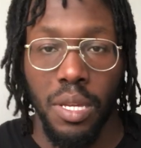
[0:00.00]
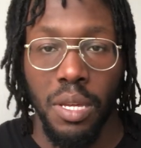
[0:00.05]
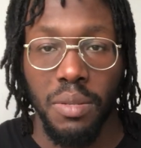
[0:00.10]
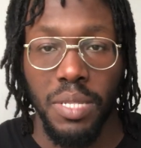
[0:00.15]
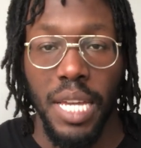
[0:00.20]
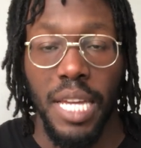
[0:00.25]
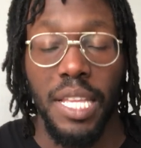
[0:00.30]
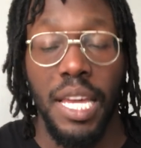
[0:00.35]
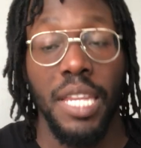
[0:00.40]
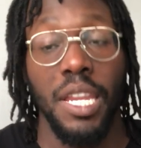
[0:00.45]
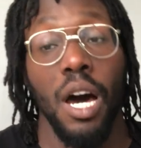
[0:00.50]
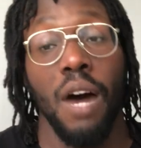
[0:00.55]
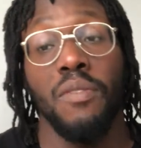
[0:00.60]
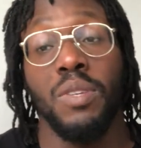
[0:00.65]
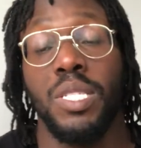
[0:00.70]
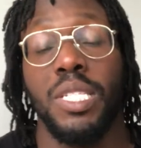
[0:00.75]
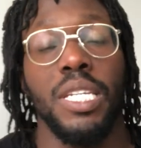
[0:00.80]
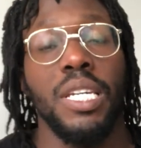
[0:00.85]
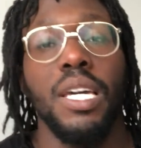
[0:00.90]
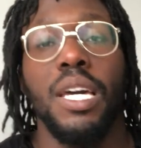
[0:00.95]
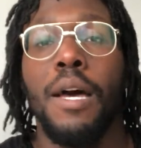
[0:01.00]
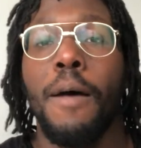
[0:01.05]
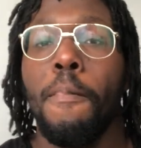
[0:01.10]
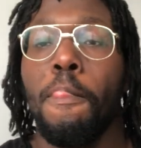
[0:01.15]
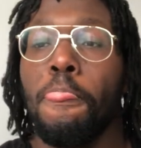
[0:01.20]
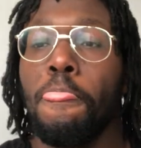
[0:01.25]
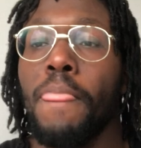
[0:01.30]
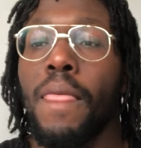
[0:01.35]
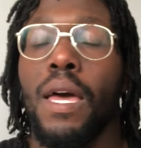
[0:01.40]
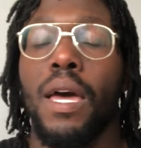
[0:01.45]
You know what I'm saying? And obviously,
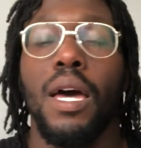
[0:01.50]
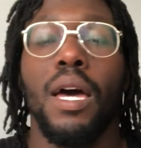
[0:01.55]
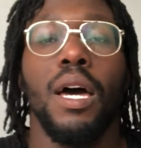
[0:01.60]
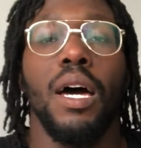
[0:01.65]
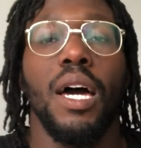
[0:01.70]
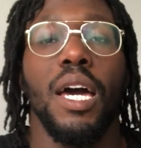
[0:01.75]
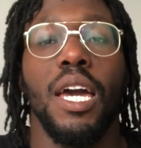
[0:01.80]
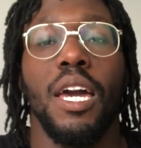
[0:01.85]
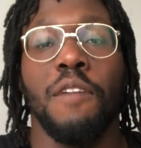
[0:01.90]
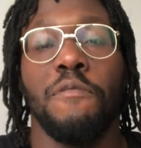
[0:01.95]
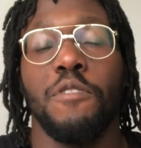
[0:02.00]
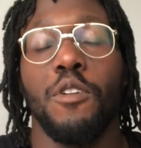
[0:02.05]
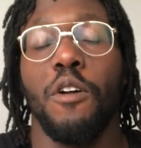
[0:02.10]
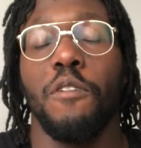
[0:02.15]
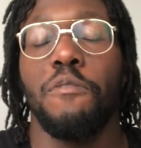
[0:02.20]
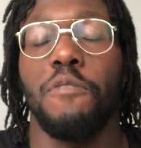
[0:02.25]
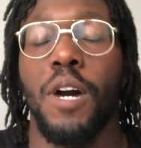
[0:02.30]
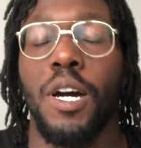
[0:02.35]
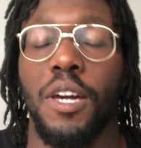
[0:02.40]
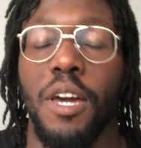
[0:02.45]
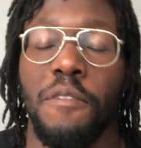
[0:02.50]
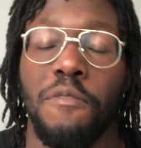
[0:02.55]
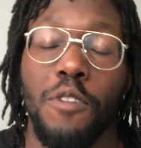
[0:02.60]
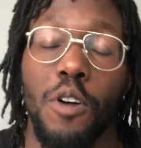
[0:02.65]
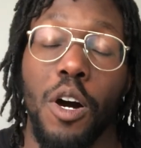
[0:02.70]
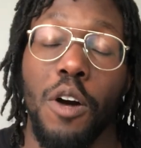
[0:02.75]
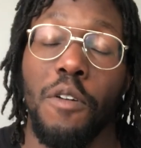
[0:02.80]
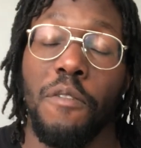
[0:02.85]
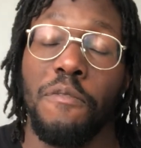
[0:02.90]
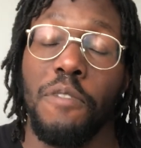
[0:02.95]
if you're
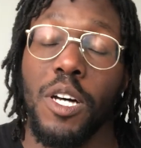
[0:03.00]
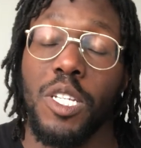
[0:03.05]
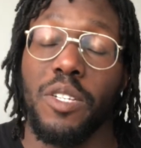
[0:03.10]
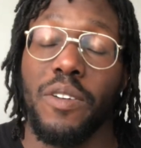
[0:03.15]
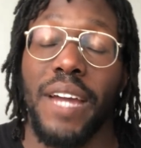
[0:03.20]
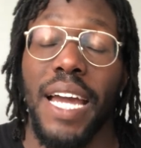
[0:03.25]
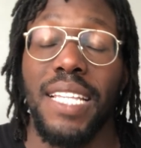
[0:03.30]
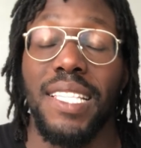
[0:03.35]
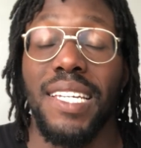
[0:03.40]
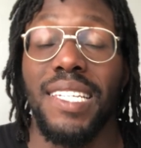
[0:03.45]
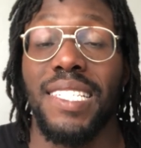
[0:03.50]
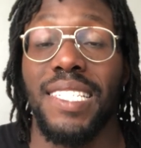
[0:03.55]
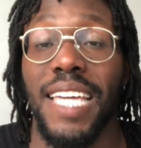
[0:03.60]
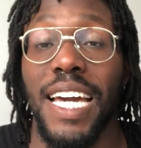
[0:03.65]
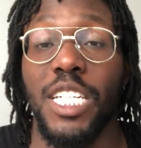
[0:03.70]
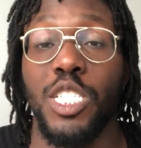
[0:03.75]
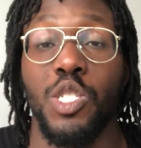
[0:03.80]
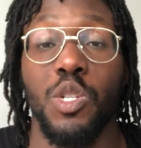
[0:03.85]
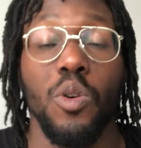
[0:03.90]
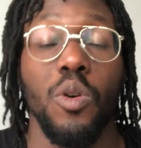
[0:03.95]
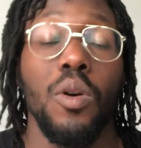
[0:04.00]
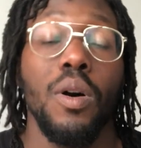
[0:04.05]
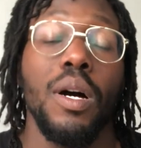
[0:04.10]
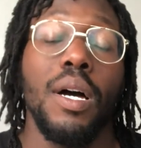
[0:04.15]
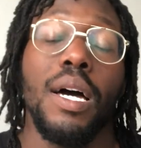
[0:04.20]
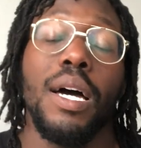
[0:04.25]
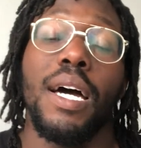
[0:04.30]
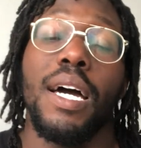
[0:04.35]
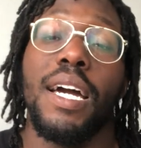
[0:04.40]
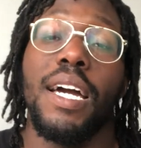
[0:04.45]
first located schedule,
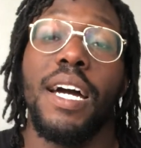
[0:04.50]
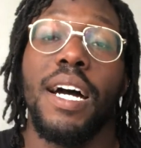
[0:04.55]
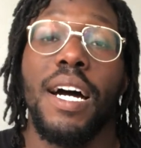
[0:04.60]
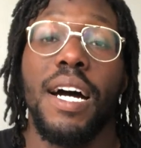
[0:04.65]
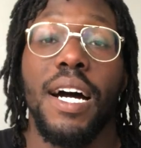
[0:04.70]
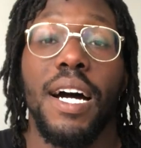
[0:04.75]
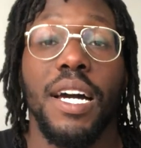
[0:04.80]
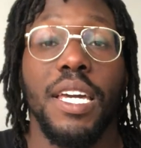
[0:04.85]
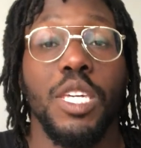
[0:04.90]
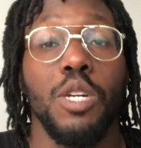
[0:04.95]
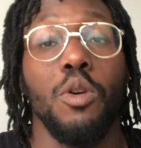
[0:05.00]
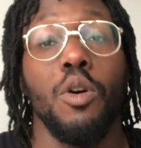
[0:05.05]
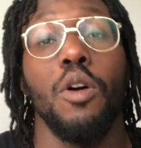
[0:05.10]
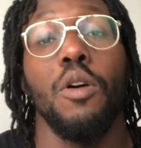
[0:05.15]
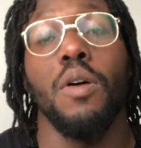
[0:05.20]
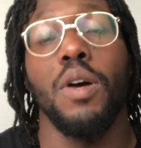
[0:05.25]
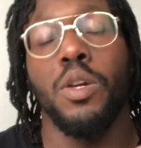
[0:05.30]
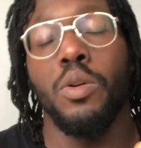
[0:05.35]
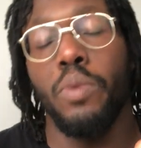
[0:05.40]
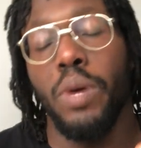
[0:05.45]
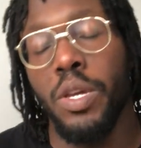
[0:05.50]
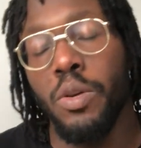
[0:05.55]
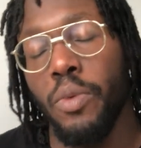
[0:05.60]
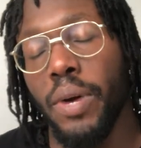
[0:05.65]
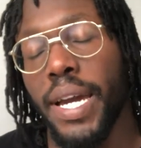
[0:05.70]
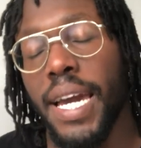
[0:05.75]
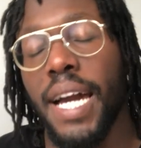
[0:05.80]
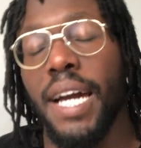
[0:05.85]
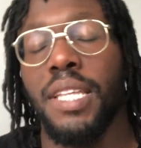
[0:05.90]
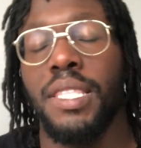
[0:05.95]
you
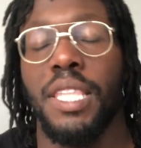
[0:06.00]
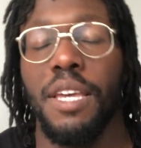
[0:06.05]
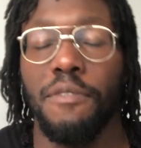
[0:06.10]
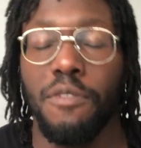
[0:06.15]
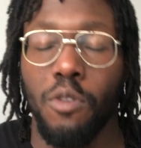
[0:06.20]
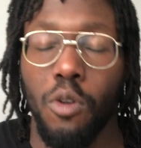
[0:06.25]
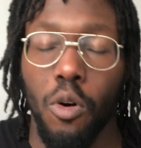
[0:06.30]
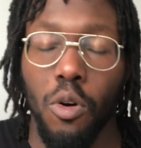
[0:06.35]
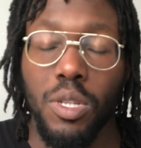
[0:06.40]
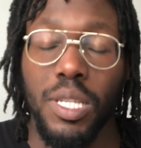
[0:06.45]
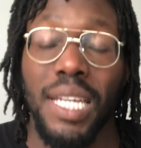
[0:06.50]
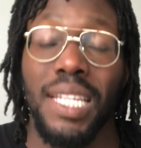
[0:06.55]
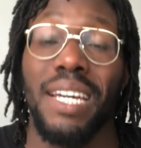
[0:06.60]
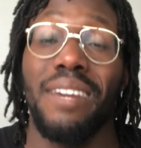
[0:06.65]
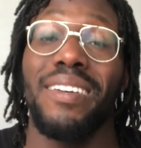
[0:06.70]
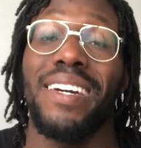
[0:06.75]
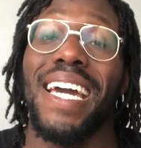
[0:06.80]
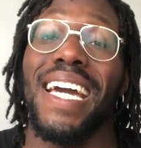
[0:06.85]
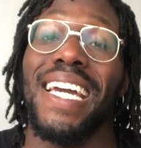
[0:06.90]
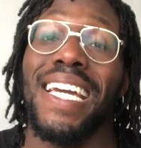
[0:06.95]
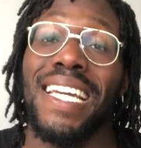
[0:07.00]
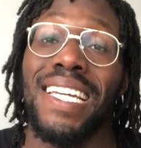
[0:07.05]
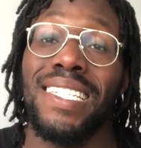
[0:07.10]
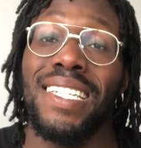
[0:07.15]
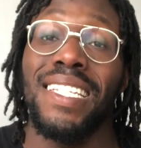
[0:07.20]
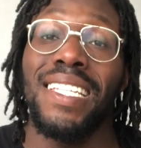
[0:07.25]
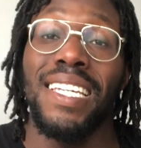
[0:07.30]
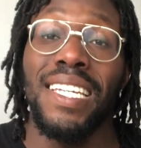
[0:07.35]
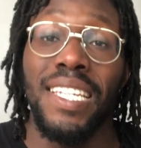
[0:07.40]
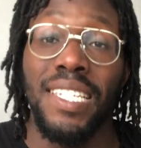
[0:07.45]
will get difficult, and it will get
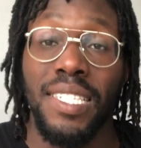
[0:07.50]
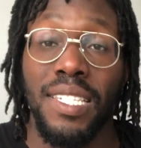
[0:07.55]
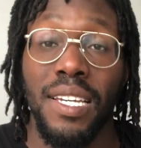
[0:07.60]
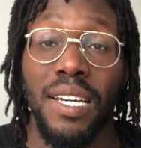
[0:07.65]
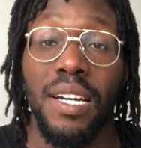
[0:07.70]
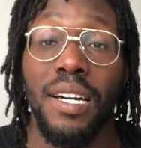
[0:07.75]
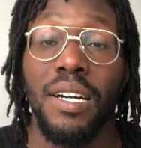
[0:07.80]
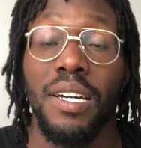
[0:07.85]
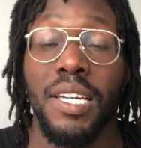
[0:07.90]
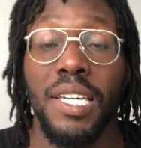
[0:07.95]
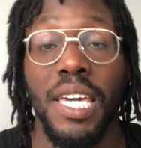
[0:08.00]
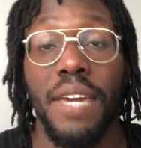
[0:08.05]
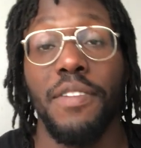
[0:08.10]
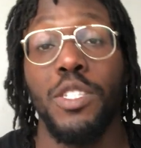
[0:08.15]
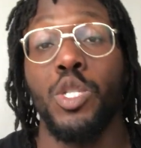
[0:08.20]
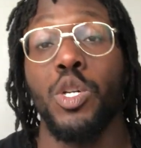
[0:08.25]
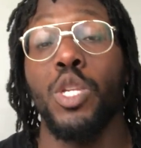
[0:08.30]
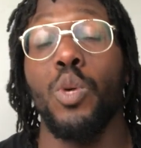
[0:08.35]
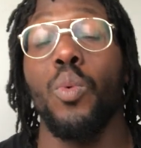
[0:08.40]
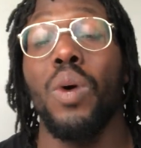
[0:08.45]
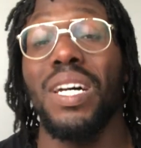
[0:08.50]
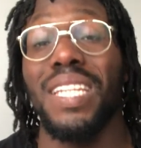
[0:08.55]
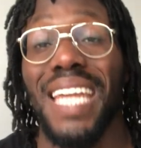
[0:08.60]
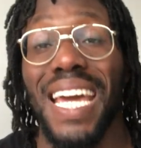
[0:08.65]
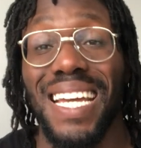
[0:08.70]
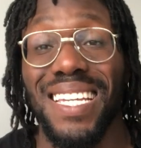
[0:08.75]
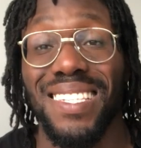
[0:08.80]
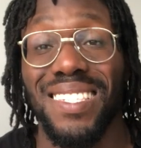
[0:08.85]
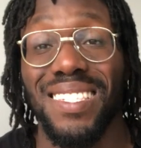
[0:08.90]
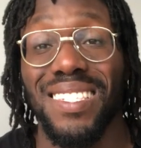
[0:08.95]
easier and easier. Give it 21
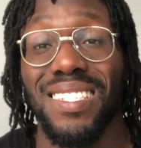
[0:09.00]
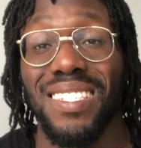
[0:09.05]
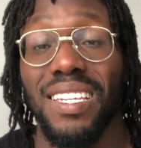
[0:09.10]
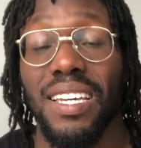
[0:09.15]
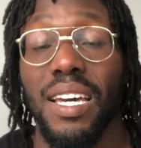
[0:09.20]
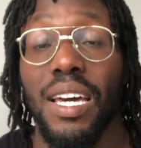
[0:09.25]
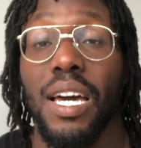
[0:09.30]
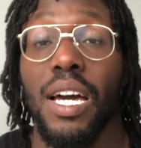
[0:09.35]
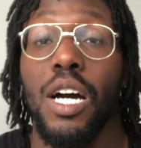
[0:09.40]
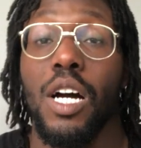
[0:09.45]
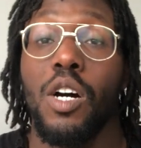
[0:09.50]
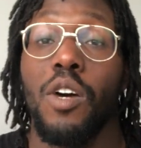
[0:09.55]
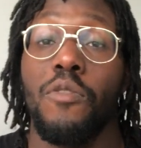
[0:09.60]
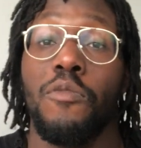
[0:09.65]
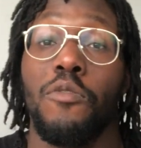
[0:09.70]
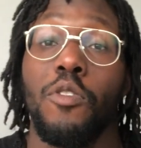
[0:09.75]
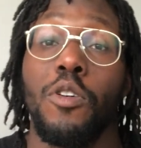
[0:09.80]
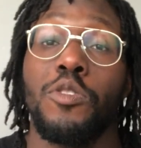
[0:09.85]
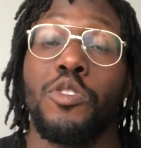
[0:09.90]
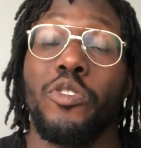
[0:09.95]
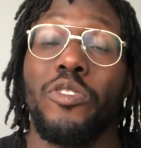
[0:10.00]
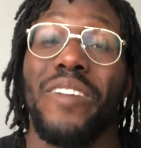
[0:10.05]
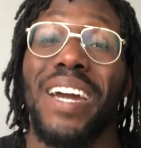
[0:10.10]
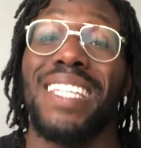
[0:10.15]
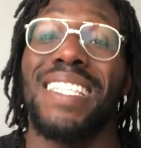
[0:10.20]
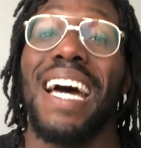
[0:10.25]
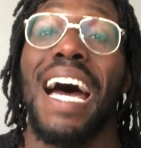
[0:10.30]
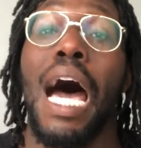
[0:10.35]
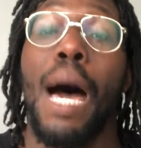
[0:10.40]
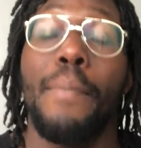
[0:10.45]
days. To
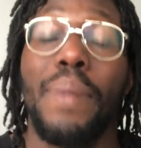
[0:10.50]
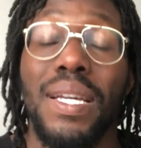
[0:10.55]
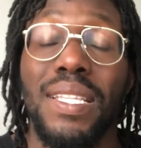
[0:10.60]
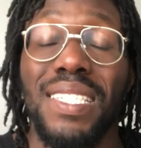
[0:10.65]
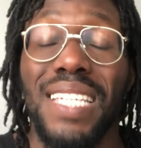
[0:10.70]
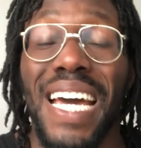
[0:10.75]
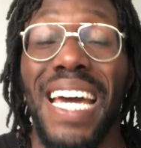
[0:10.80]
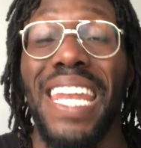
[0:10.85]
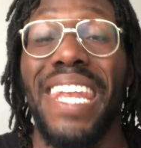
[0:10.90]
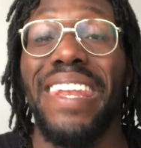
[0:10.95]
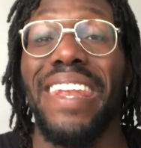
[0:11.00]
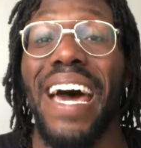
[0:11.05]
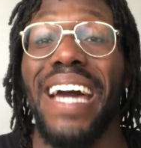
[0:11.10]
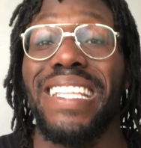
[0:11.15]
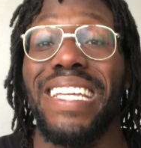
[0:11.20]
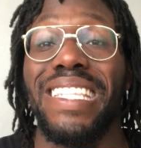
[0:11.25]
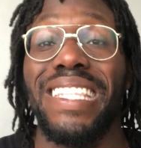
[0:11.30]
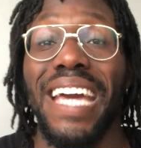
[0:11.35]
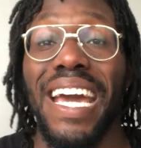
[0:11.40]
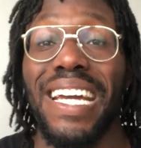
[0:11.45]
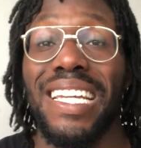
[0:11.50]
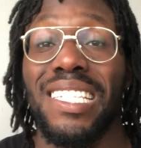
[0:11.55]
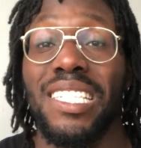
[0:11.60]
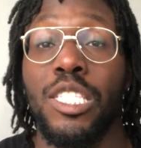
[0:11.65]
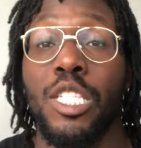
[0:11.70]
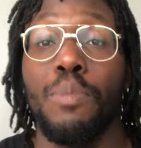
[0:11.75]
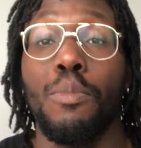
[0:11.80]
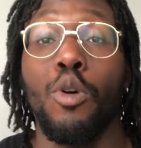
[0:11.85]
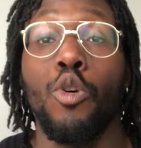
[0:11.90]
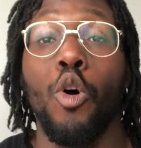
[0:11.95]
create a habit, and 90 days
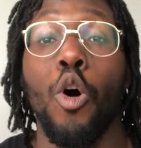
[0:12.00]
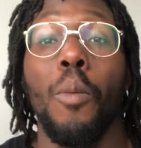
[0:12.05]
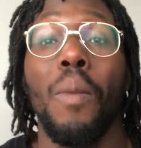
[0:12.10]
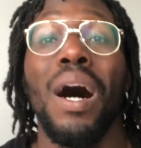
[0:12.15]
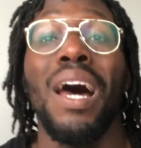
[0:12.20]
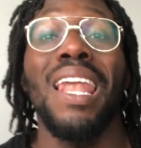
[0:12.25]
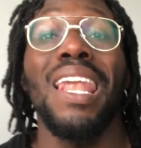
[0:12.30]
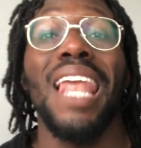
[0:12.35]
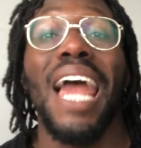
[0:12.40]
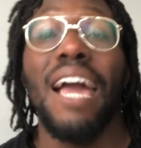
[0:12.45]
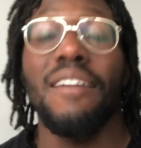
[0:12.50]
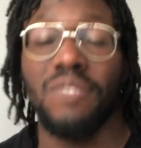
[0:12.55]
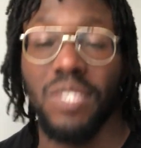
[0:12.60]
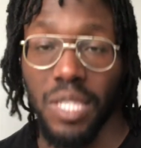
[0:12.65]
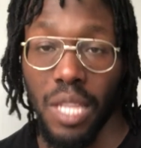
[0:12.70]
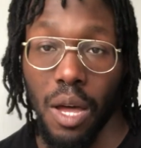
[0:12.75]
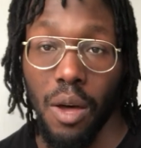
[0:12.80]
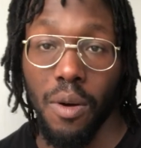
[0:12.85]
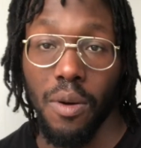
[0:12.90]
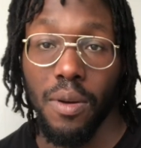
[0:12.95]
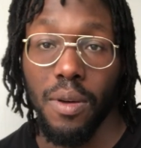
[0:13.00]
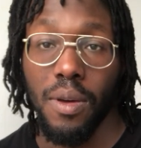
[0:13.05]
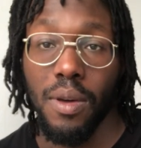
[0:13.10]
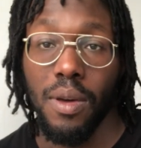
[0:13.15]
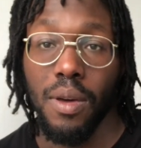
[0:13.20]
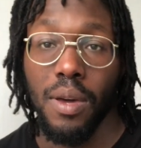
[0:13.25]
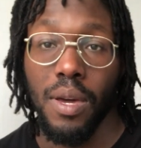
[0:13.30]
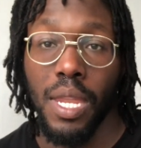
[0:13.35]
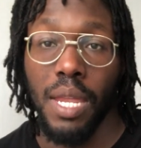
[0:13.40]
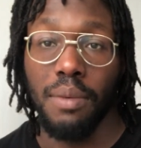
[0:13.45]
to become a lifestyle.
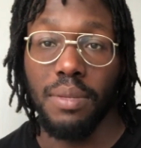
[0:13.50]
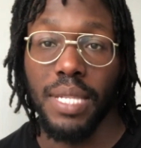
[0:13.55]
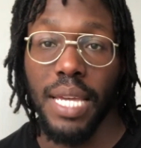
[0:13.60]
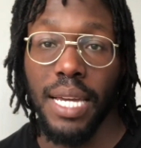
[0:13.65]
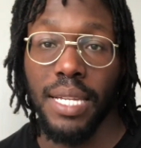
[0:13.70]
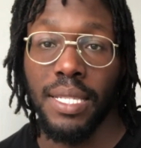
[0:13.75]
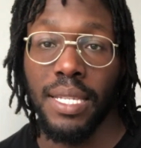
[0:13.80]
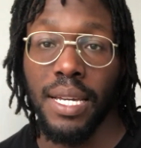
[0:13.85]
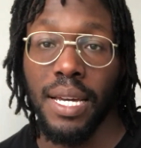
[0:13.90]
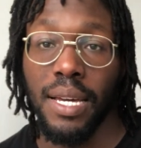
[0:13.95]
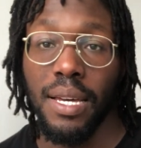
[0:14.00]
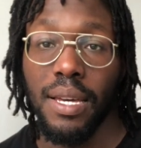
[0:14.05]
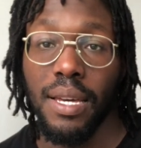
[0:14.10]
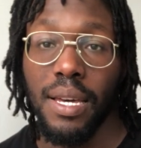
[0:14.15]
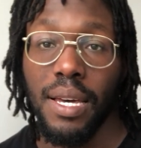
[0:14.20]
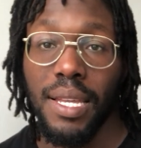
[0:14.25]
You know what I'm saying to you?